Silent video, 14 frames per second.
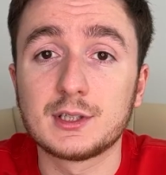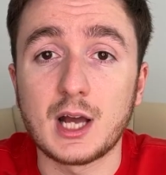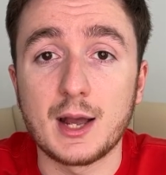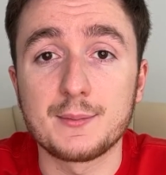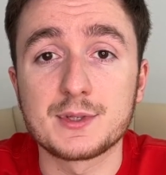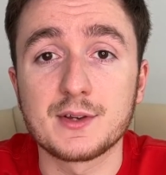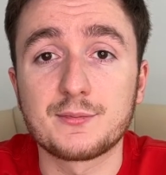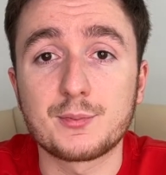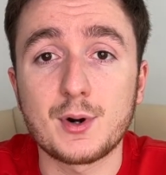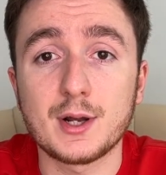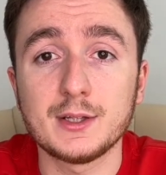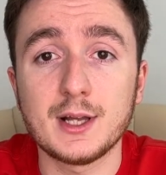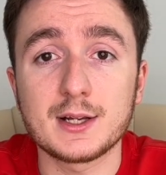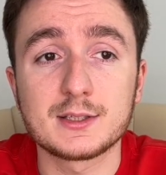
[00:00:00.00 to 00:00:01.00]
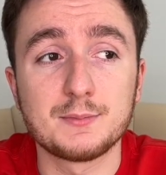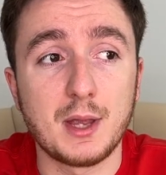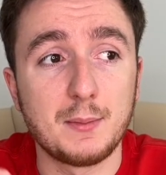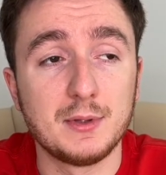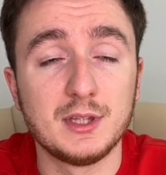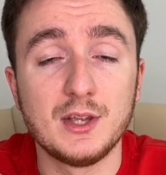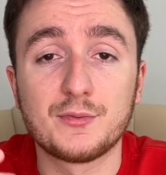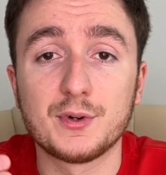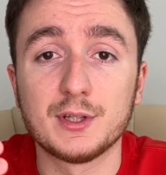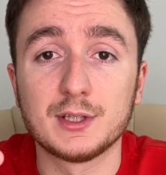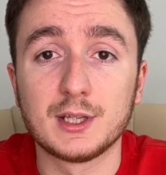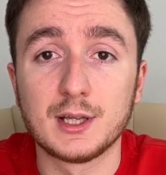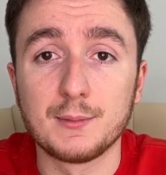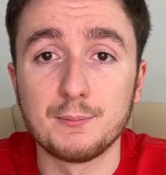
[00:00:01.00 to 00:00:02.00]
types of products, maybe different
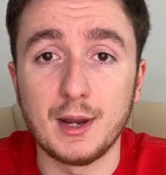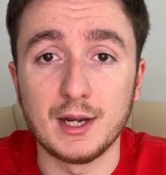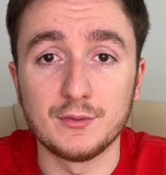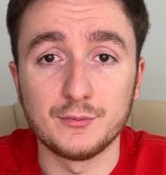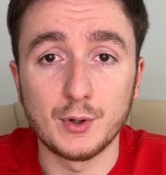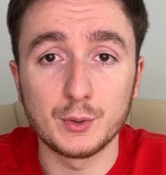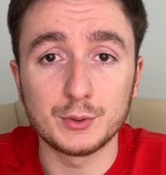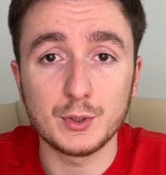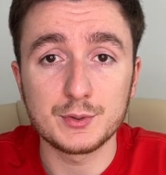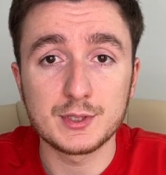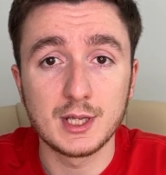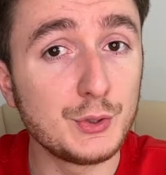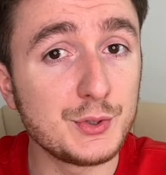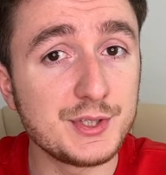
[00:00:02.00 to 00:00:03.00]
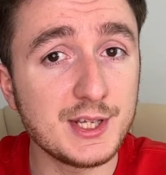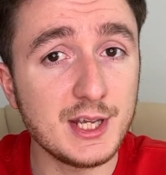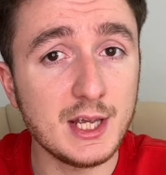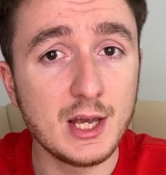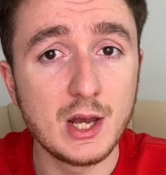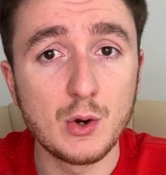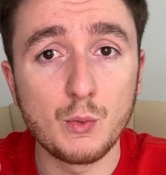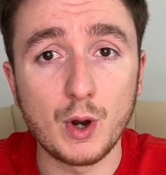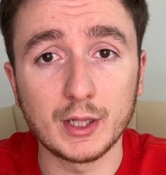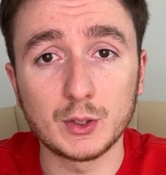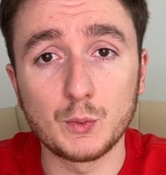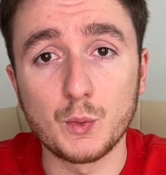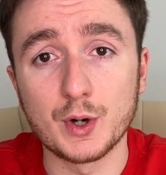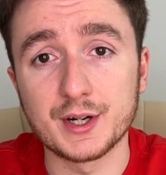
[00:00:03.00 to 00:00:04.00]
main photos, to see
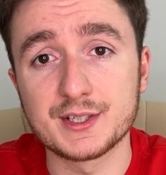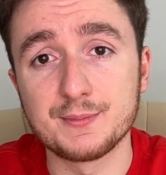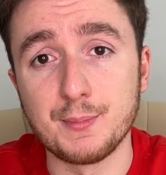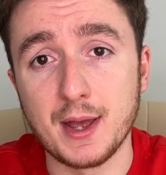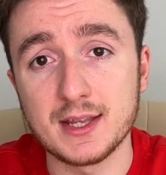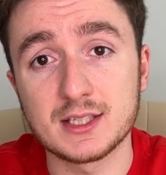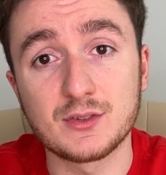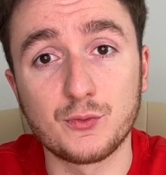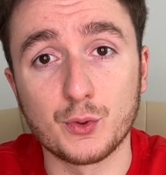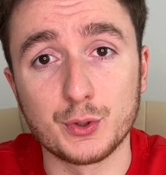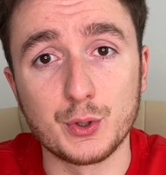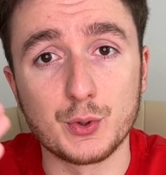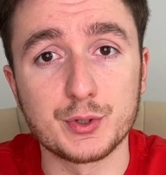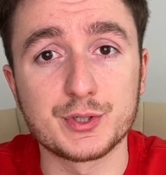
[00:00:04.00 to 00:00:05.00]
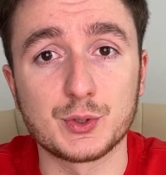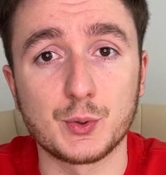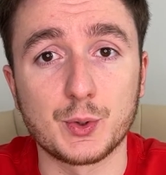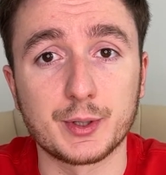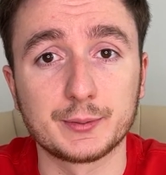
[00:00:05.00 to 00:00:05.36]
what works best for your store.